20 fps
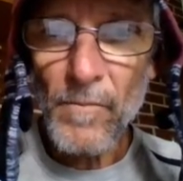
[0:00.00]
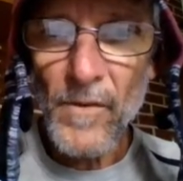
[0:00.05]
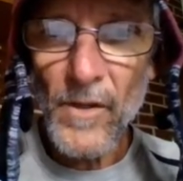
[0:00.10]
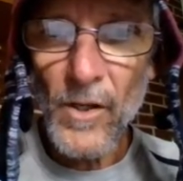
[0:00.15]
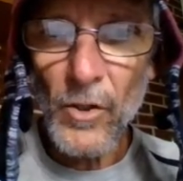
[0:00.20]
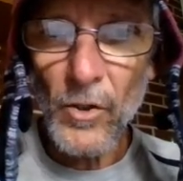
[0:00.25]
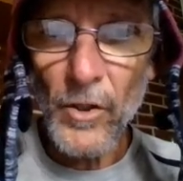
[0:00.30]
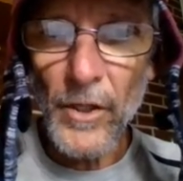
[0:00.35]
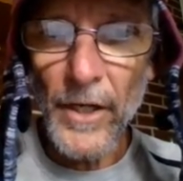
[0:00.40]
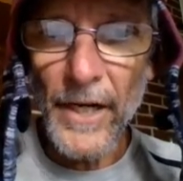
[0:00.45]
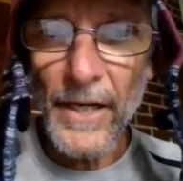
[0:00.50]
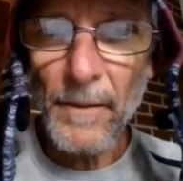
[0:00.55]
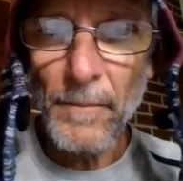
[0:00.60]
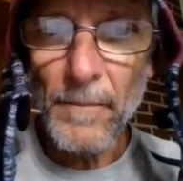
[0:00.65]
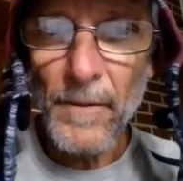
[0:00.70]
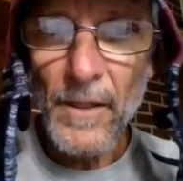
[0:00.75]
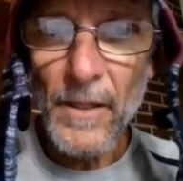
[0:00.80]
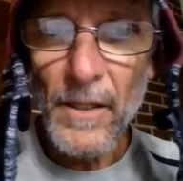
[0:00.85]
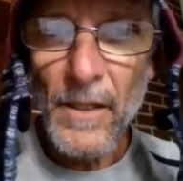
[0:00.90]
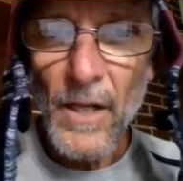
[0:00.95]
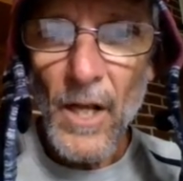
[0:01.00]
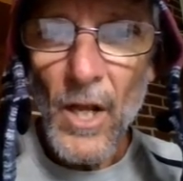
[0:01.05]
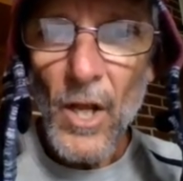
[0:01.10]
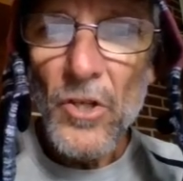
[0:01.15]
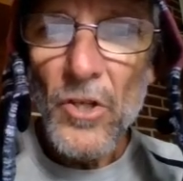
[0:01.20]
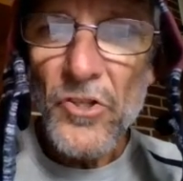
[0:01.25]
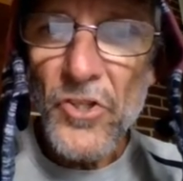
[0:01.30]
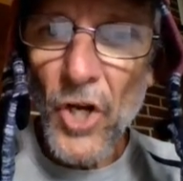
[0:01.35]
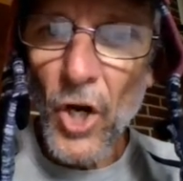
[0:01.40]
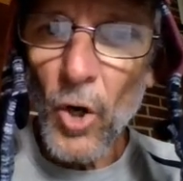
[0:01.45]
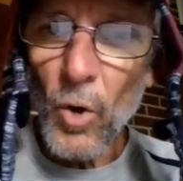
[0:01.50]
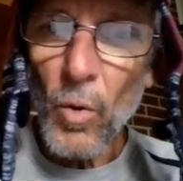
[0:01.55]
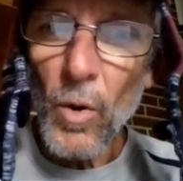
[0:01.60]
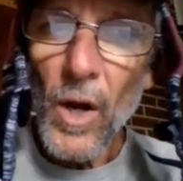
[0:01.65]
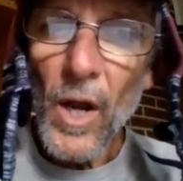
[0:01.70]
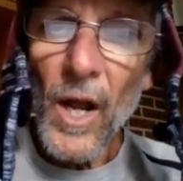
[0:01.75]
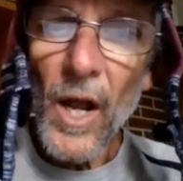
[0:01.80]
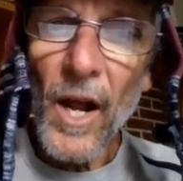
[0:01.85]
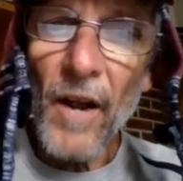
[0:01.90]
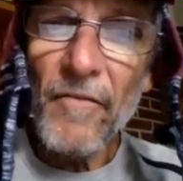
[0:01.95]
Okay, so
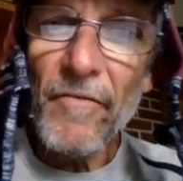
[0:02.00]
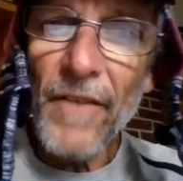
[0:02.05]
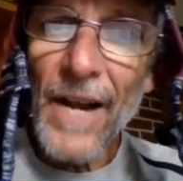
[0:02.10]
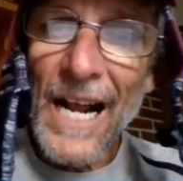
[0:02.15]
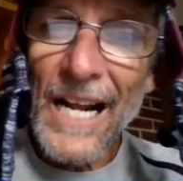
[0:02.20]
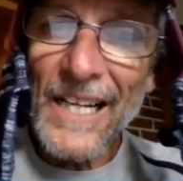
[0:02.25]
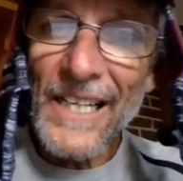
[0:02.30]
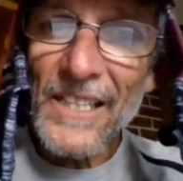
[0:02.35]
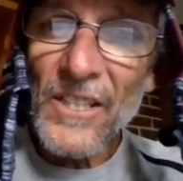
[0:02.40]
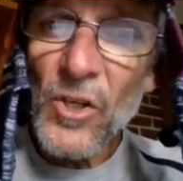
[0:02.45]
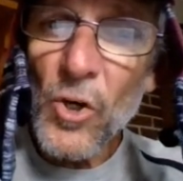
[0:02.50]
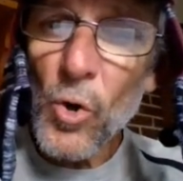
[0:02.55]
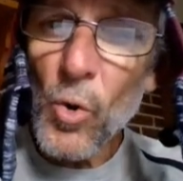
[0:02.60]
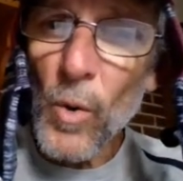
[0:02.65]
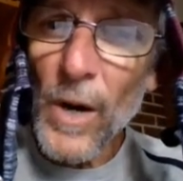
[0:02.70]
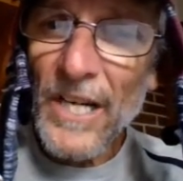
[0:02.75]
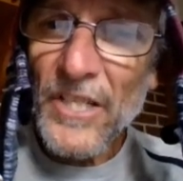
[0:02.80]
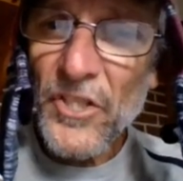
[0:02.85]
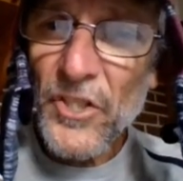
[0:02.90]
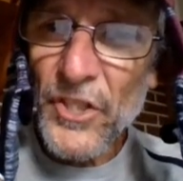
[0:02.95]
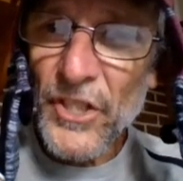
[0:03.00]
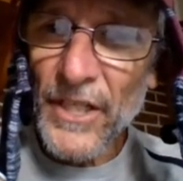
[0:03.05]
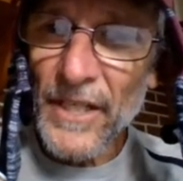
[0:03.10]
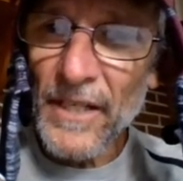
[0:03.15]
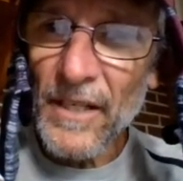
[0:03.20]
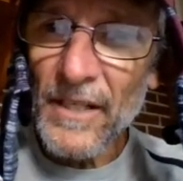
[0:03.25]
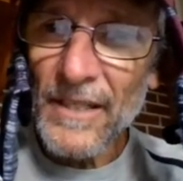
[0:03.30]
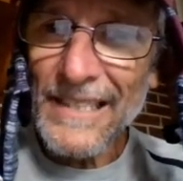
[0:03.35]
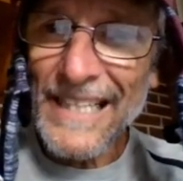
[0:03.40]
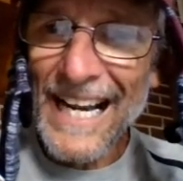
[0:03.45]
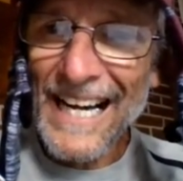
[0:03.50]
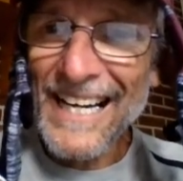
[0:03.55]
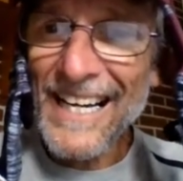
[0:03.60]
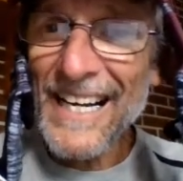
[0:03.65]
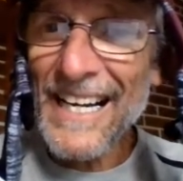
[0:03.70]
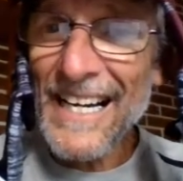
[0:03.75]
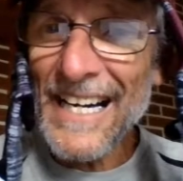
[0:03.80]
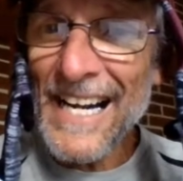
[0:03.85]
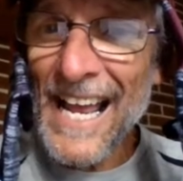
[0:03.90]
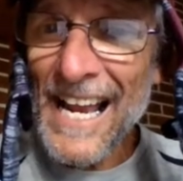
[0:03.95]
a valid question that
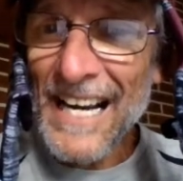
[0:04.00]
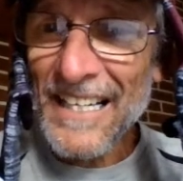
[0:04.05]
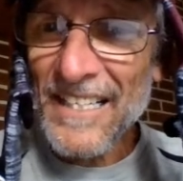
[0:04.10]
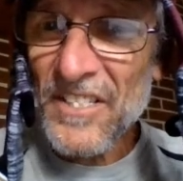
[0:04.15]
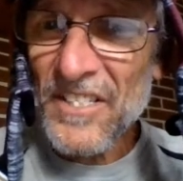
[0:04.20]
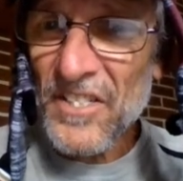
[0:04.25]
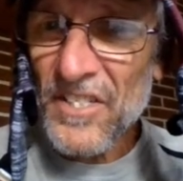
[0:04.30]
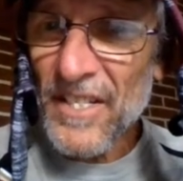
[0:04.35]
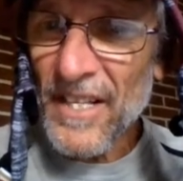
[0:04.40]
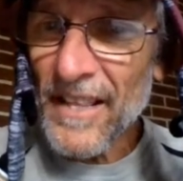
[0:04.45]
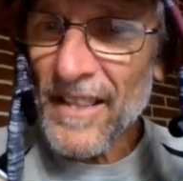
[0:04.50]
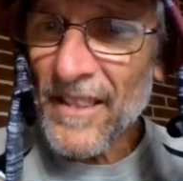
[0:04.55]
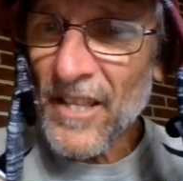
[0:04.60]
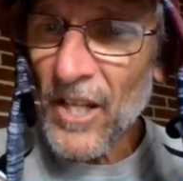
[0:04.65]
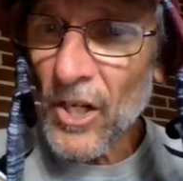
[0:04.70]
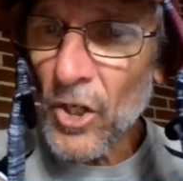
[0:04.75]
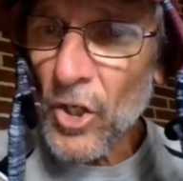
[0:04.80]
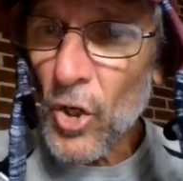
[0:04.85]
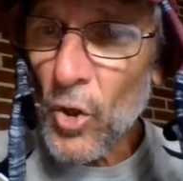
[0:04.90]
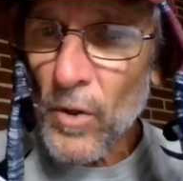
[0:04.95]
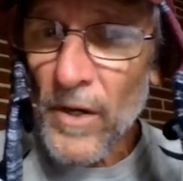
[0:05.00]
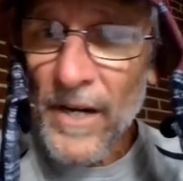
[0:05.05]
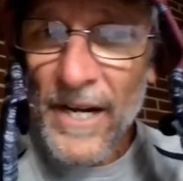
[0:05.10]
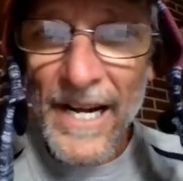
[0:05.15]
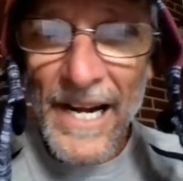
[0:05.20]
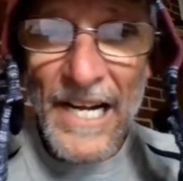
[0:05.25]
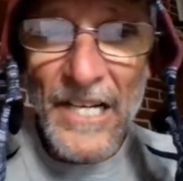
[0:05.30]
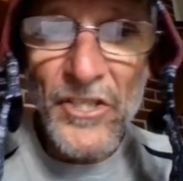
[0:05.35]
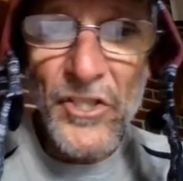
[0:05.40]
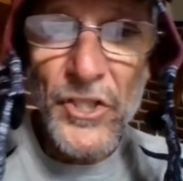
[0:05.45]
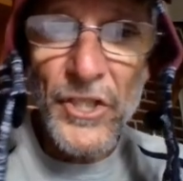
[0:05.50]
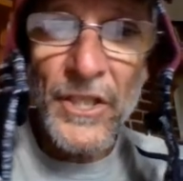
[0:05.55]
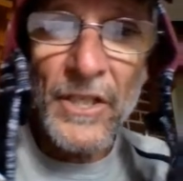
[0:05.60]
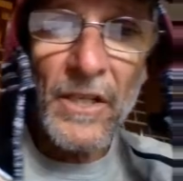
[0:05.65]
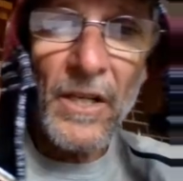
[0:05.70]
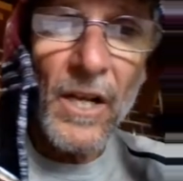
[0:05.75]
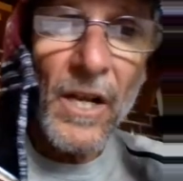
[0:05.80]
connects the location